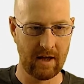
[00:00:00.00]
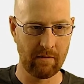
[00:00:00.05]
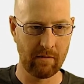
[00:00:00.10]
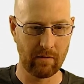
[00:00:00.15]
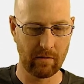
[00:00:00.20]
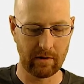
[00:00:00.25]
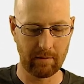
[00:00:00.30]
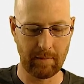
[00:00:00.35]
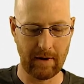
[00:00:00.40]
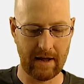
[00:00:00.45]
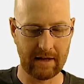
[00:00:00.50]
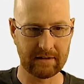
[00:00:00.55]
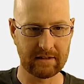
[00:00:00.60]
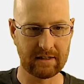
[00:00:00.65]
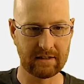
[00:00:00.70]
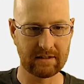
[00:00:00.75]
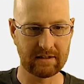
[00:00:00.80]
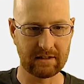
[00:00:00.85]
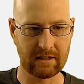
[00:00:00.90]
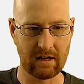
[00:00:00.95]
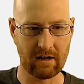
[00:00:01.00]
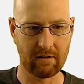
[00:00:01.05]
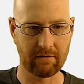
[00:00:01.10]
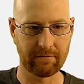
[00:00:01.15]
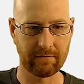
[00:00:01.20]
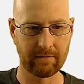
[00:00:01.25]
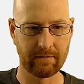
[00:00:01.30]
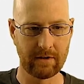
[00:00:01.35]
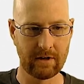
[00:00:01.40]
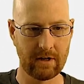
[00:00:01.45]
we want to pass in
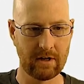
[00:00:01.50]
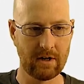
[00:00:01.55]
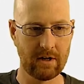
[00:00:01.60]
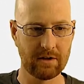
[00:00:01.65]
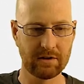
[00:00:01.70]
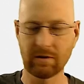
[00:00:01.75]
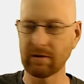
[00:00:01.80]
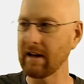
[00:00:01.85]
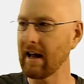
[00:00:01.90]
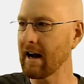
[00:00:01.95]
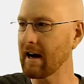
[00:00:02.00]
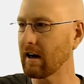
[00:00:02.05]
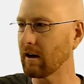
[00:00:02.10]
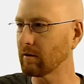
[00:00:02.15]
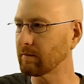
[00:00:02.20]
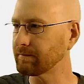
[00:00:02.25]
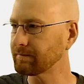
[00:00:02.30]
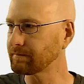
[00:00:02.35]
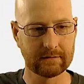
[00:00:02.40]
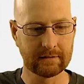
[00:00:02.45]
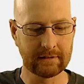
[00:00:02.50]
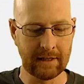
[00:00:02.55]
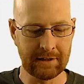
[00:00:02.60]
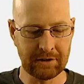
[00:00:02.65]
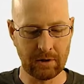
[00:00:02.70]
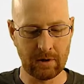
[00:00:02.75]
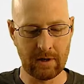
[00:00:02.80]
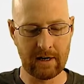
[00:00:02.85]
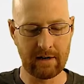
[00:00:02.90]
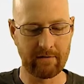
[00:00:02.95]
self. So now
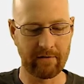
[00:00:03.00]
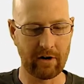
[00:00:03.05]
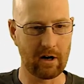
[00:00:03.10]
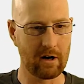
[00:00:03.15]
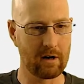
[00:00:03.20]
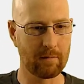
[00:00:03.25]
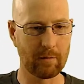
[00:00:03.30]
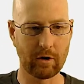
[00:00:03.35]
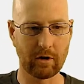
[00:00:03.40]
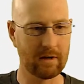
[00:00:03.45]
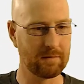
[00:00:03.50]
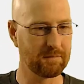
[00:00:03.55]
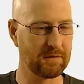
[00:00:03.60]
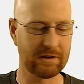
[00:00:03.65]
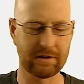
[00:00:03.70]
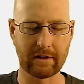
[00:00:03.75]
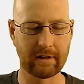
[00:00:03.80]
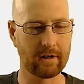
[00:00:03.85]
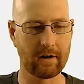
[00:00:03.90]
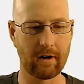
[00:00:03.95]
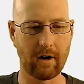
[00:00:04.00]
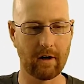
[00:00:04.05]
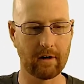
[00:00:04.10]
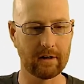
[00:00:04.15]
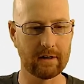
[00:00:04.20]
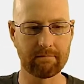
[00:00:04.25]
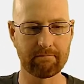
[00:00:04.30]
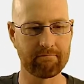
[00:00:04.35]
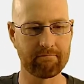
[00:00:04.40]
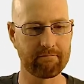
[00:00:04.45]
let's create a variable. I'm just going to
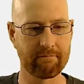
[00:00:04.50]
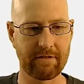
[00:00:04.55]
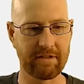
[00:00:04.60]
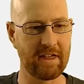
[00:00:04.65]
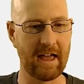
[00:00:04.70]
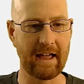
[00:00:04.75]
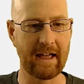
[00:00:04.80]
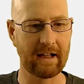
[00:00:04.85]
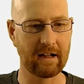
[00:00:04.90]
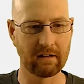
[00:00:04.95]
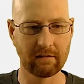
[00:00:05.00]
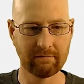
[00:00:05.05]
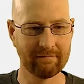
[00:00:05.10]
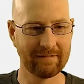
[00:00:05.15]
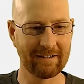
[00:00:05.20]
call it thing,